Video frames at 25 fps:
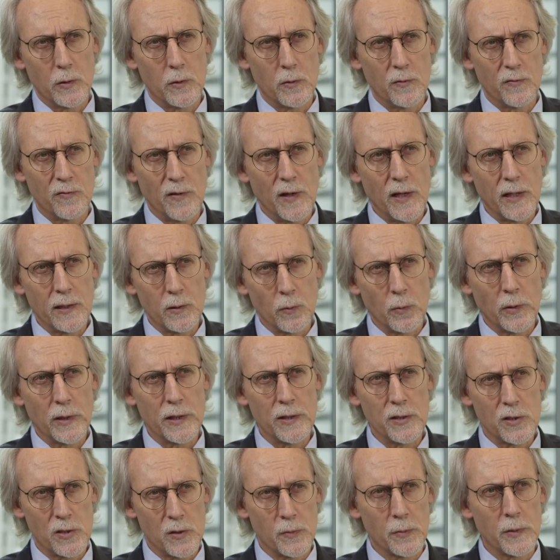you find
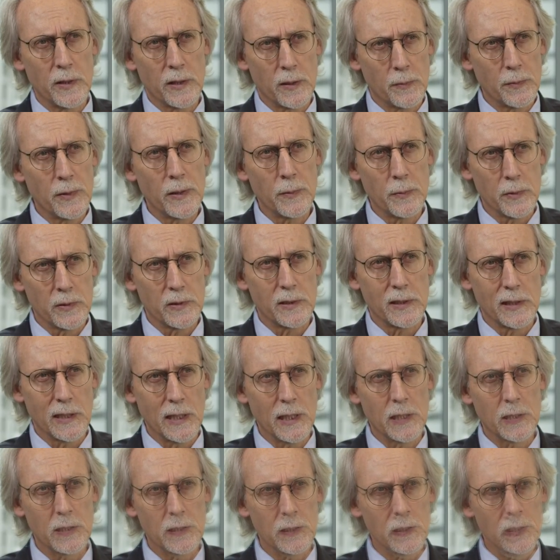ways to bring people
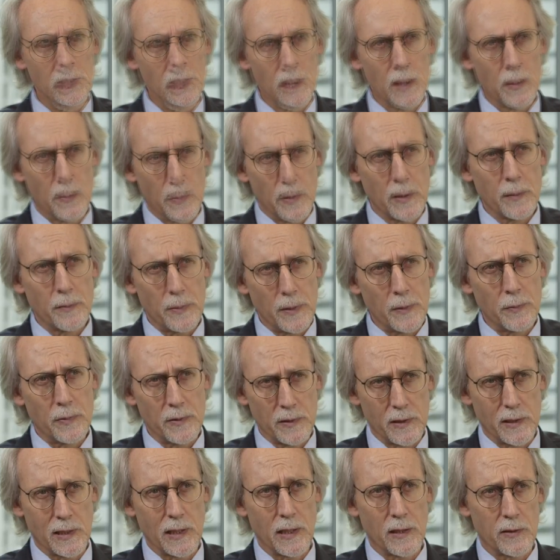together, bring
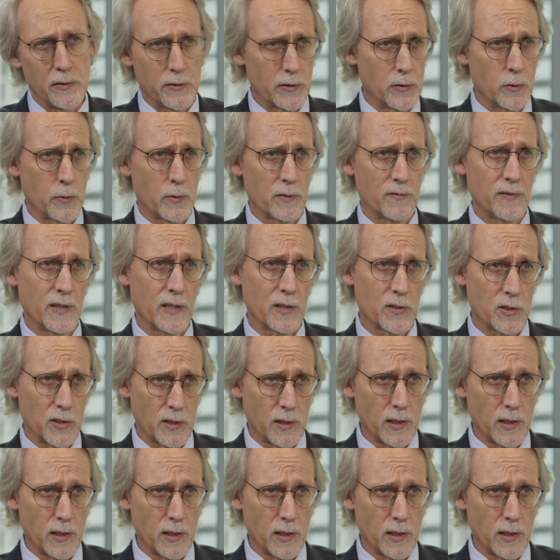people together to advance